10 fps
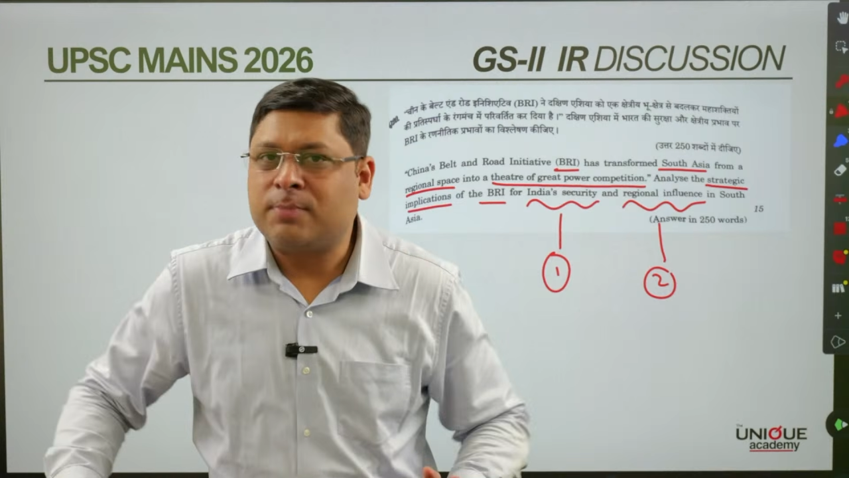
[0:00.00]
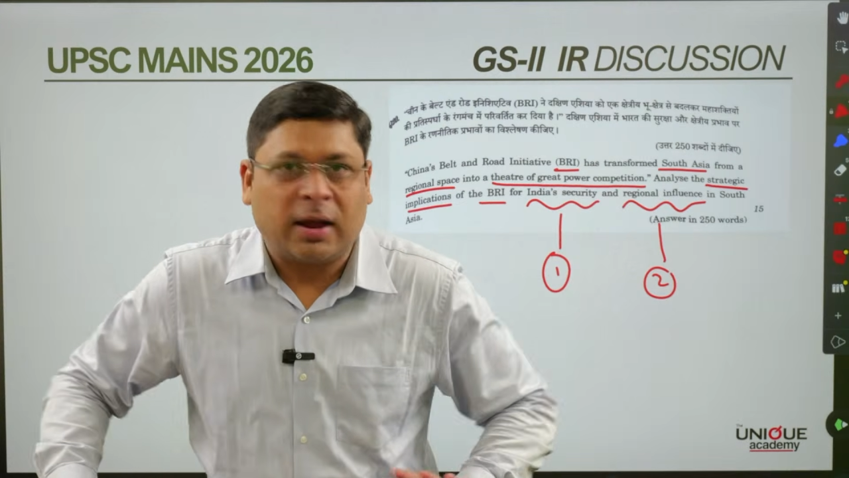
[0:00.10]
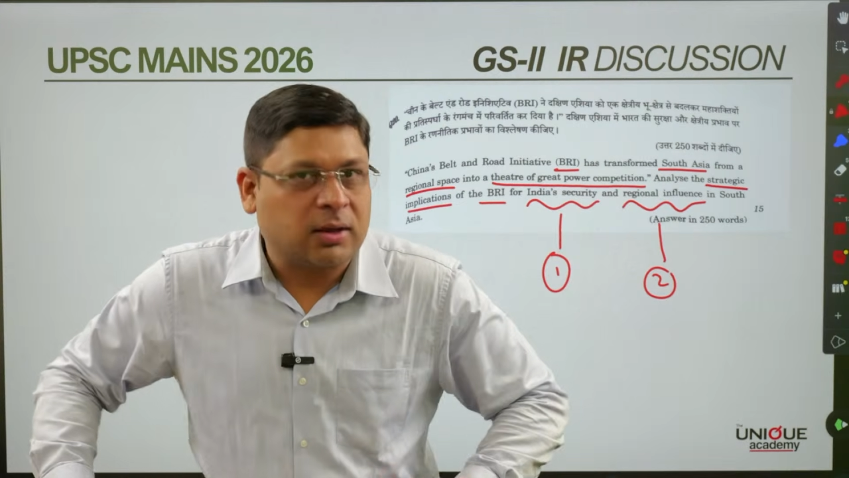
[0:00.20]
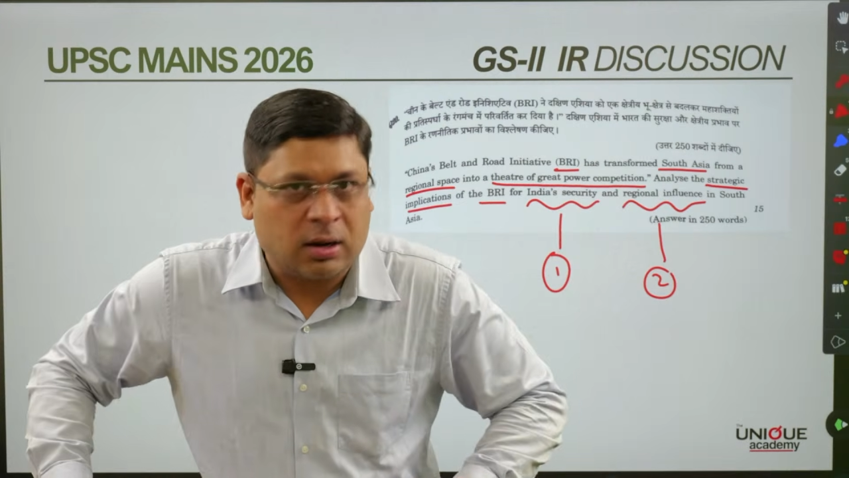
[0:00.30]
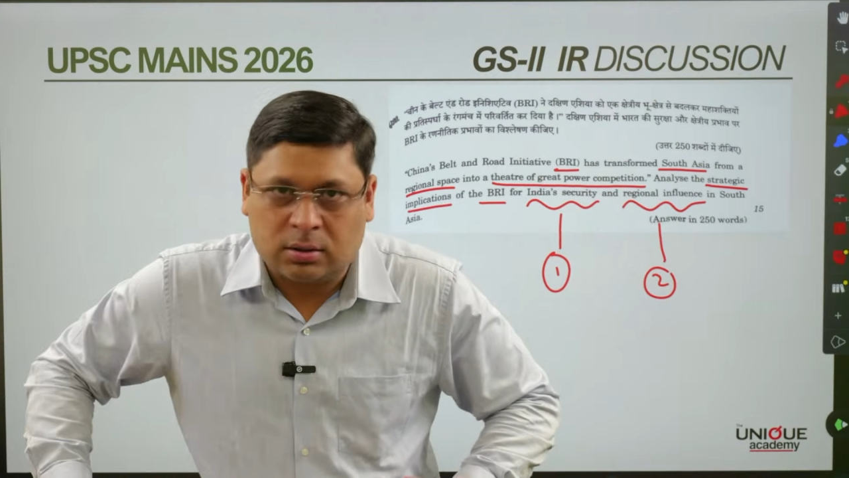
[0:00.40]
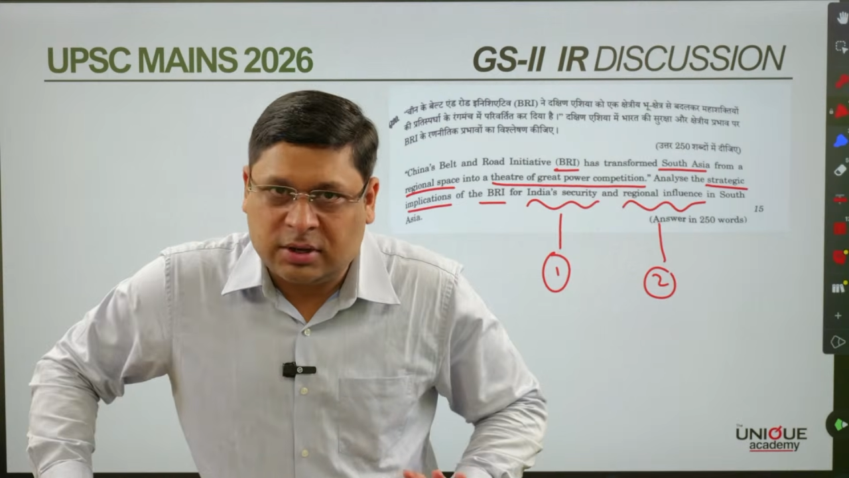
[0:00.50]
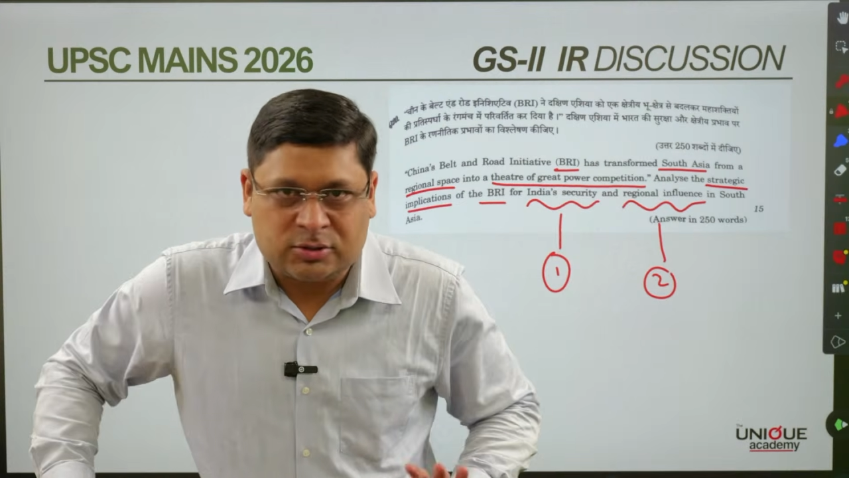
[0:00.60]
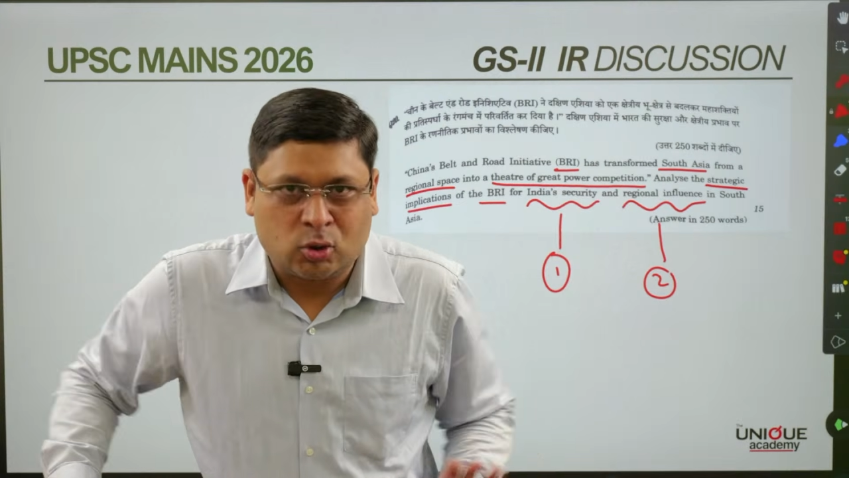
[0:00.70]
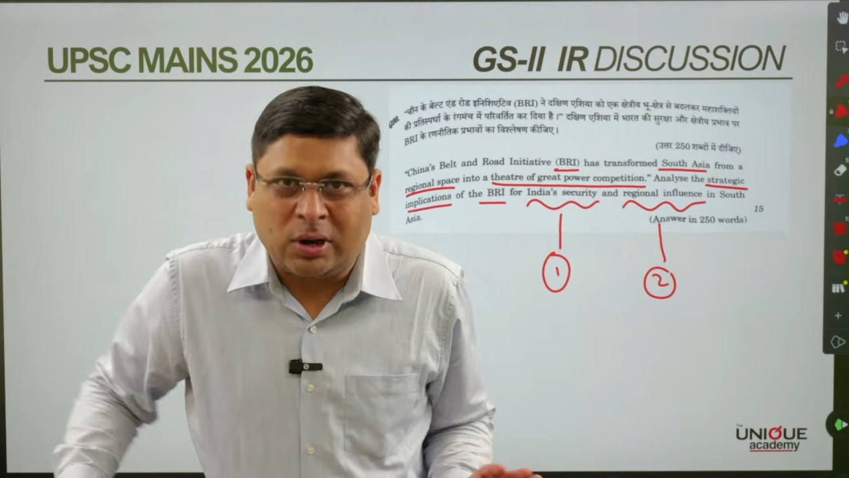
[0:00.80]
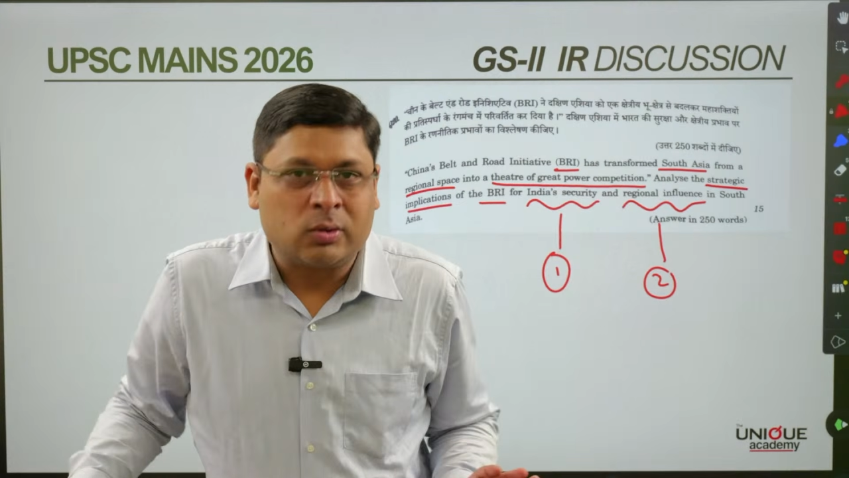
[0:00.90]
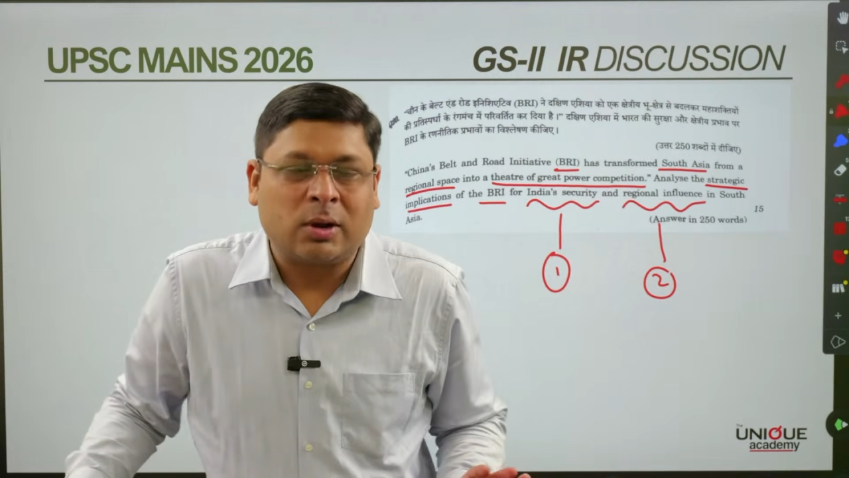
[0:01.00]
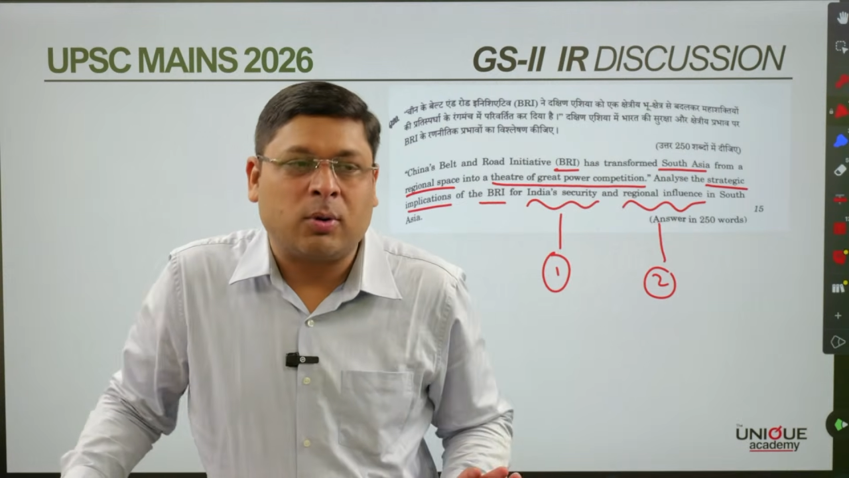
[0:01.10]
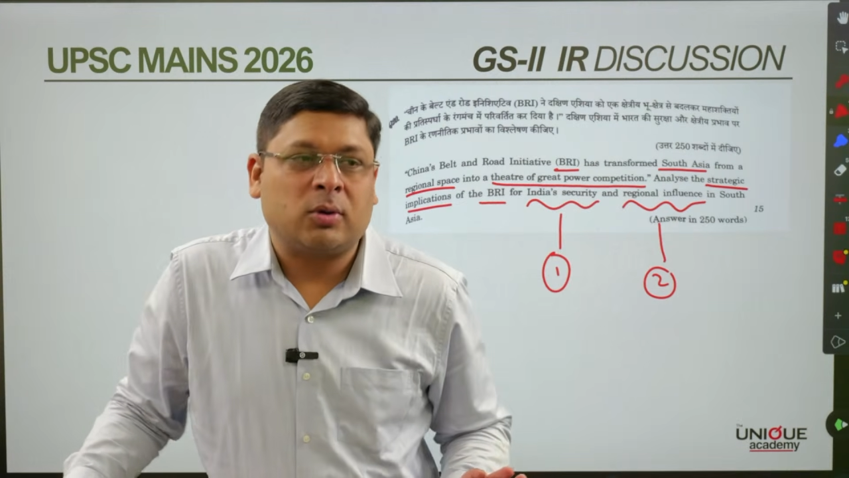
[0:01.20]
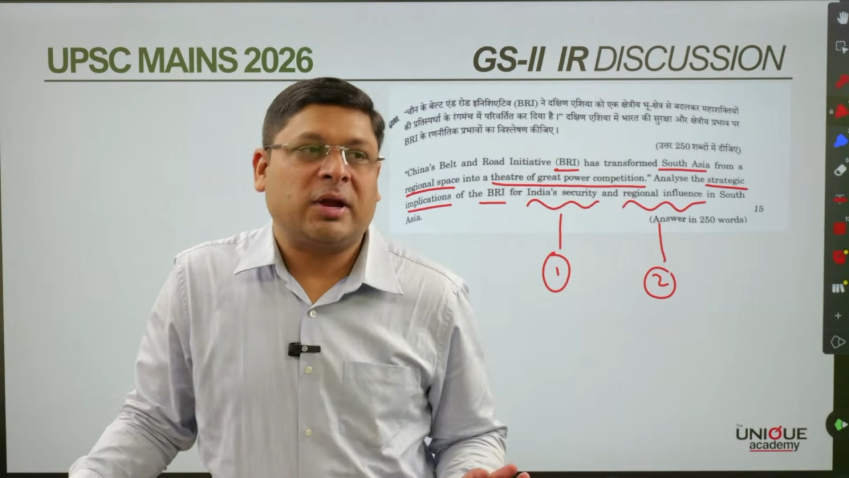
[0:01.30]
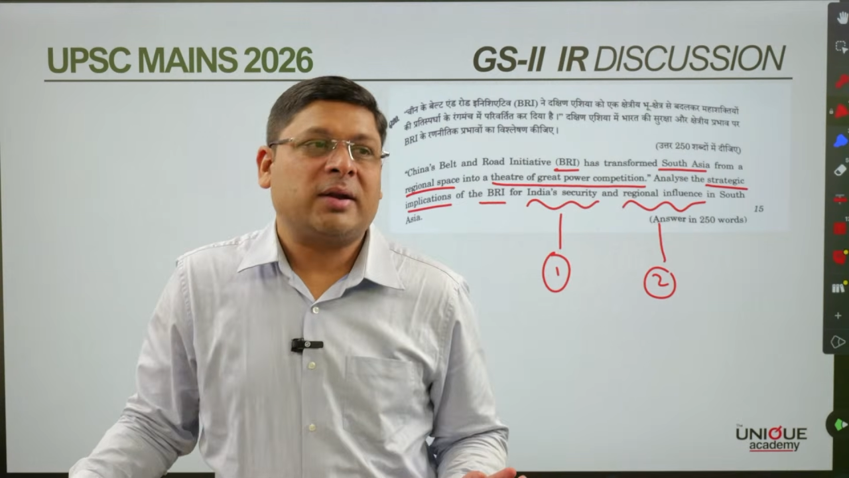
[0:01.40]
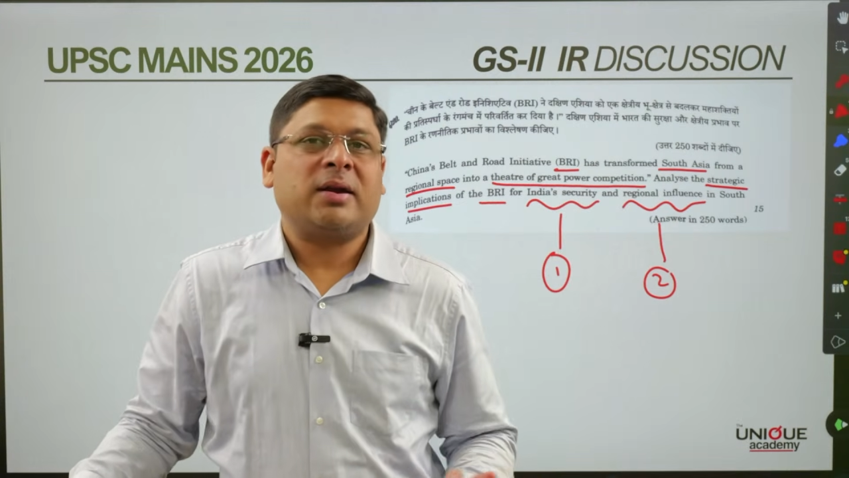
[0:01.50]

backyard. There's no doubt about that.